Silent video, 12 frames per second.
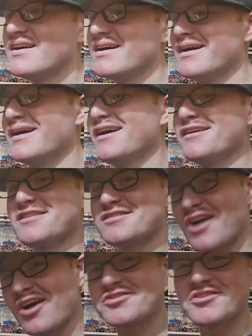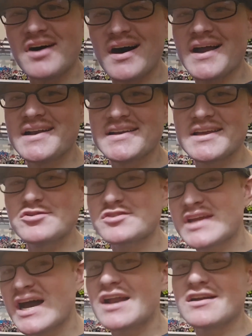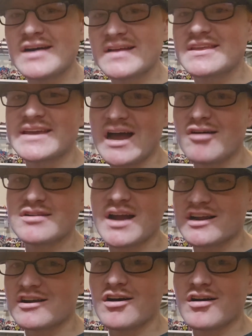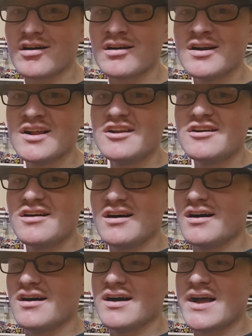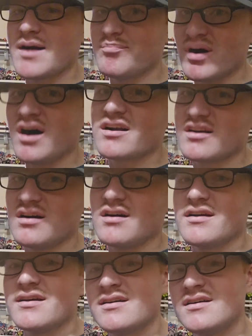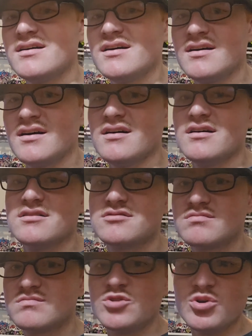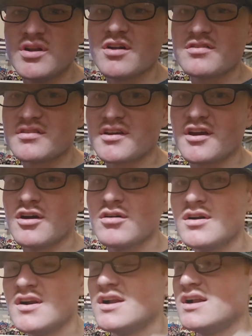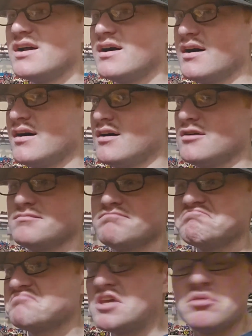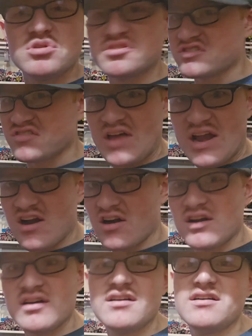The stars aligned. It was kind of like the Gao Gai Gar at BotCon 2 years ago. He was just there.